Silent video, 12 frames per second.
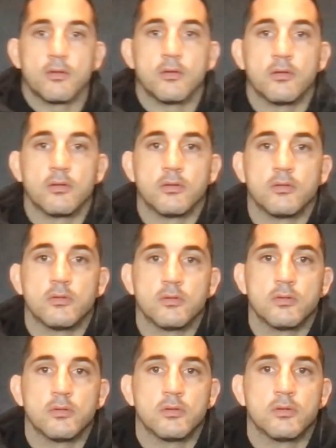
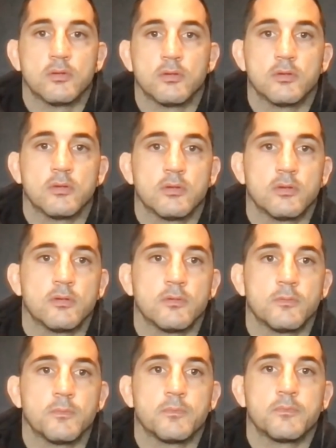
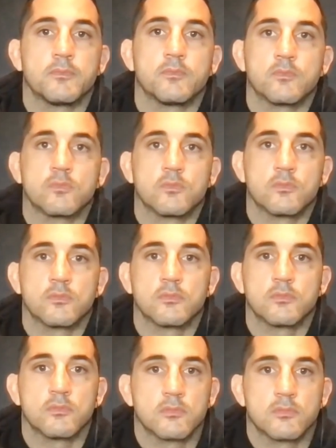
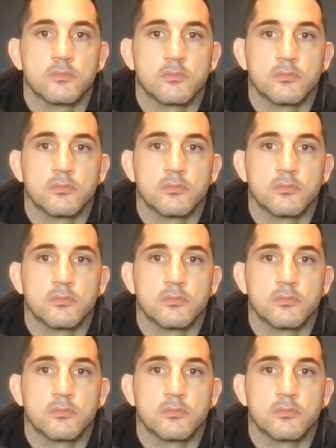(silent)